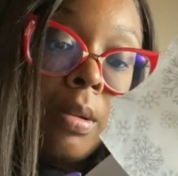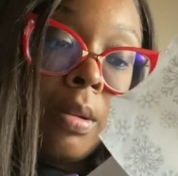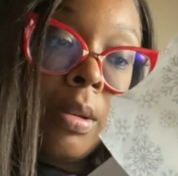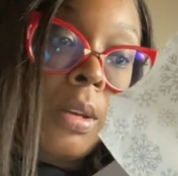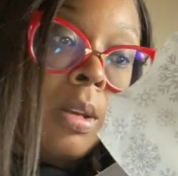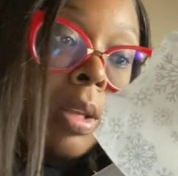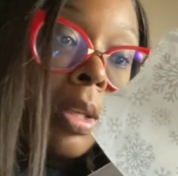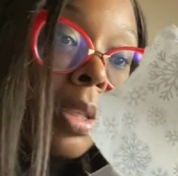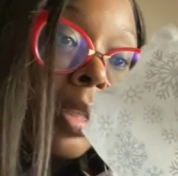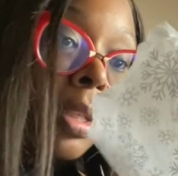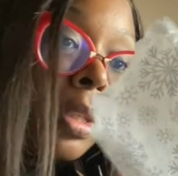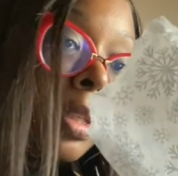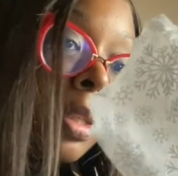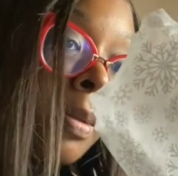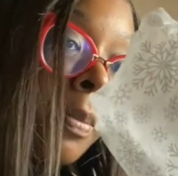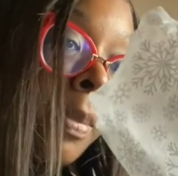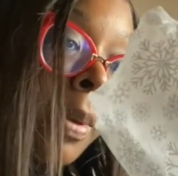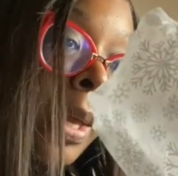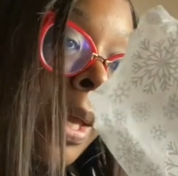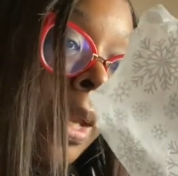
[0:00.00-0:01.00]
This is the
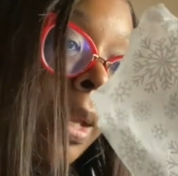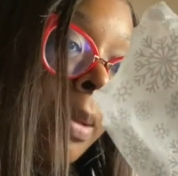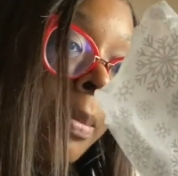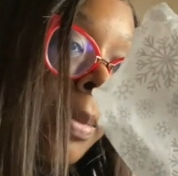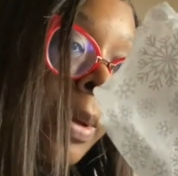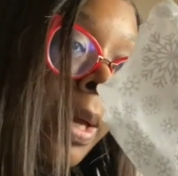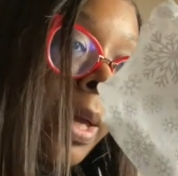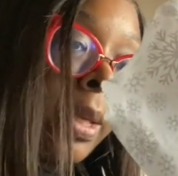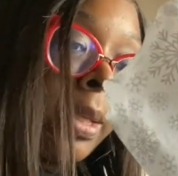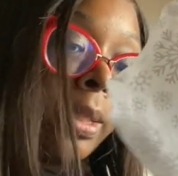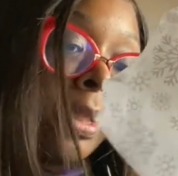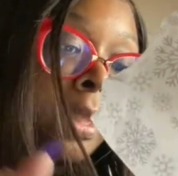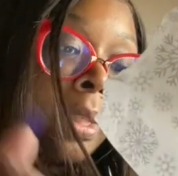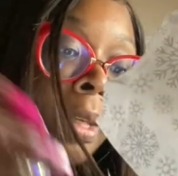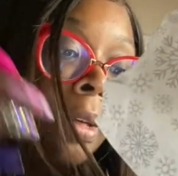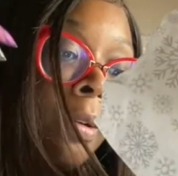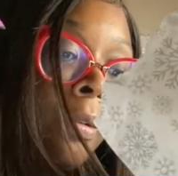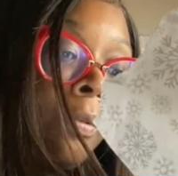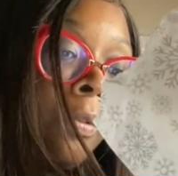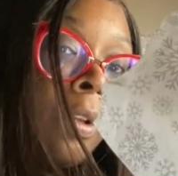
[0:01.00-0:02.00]
palette by
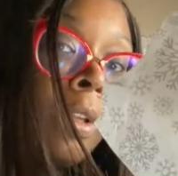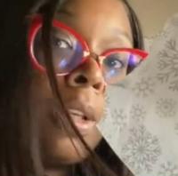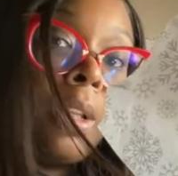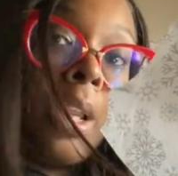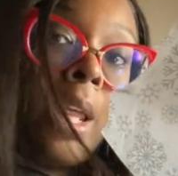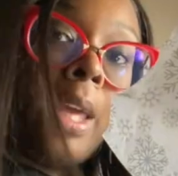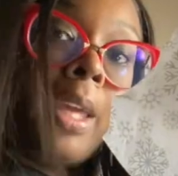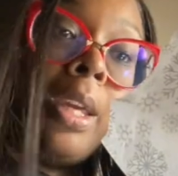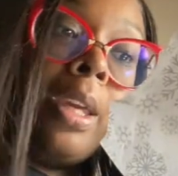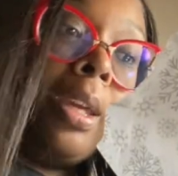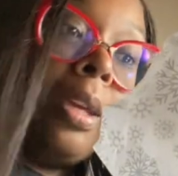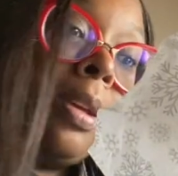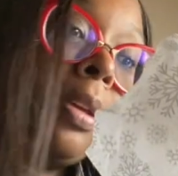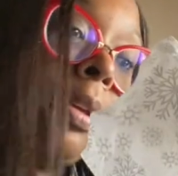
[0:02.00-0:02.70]
itself, look like it.